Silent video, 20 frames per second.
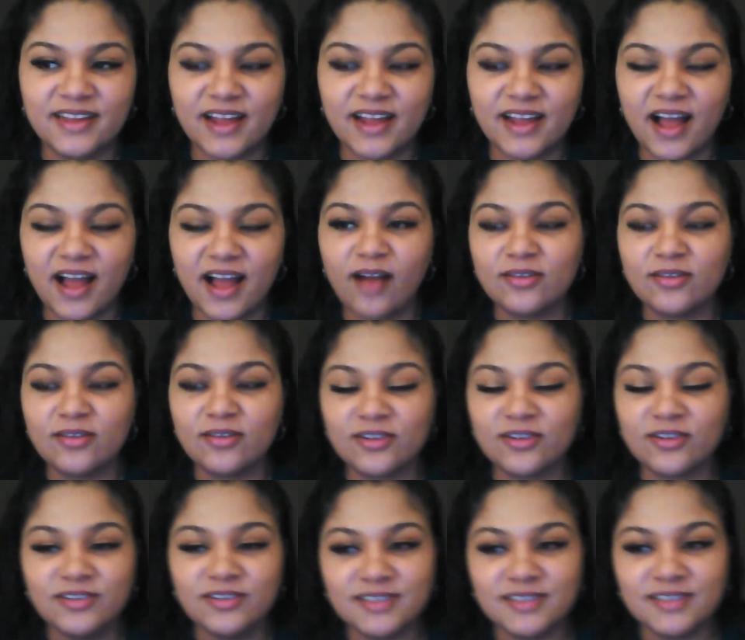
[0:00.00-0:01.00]
I'll
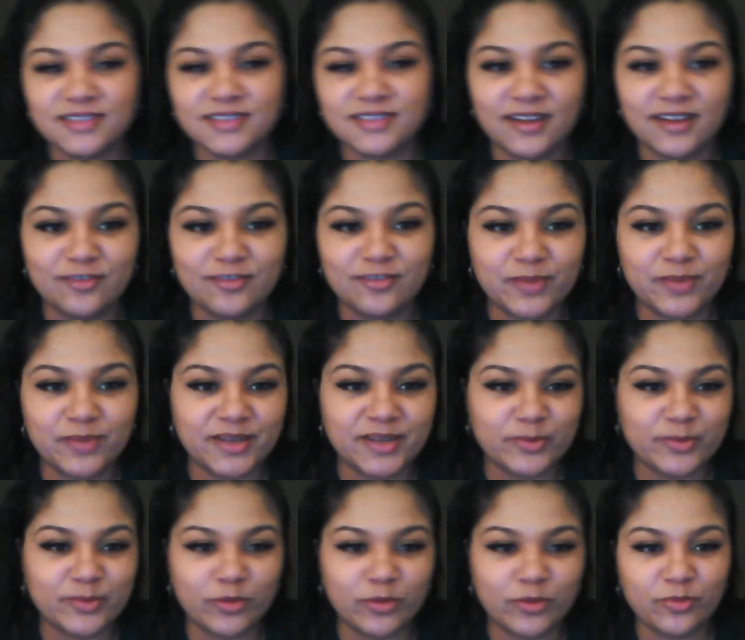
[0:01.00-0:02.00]
learn stuff, but it
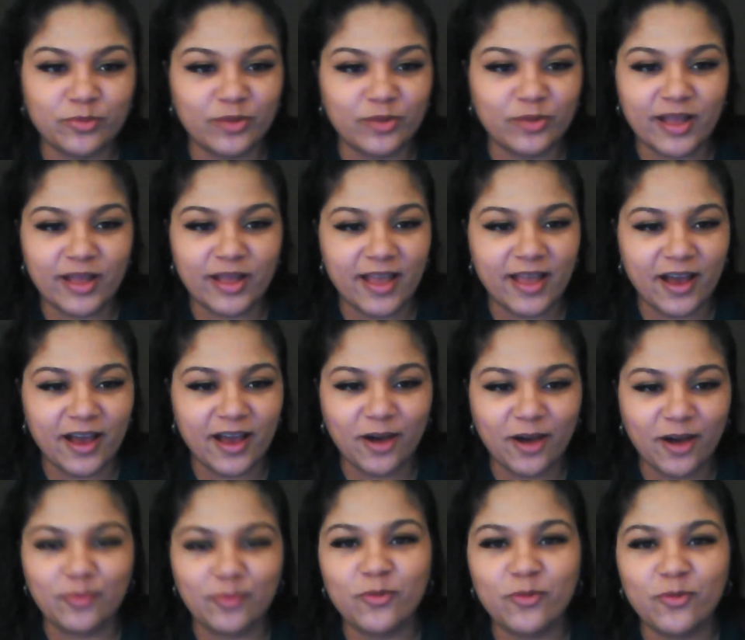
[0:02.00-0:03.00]
won't help
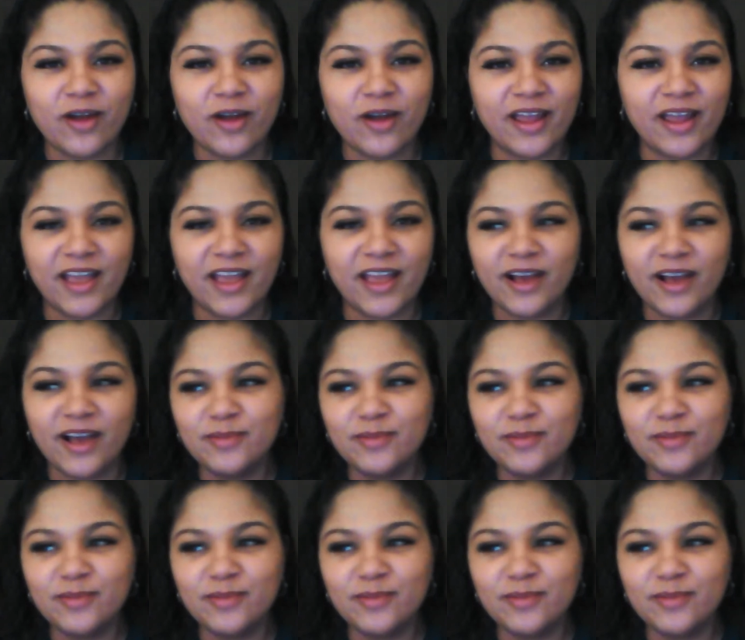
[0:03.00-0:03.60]
where I am.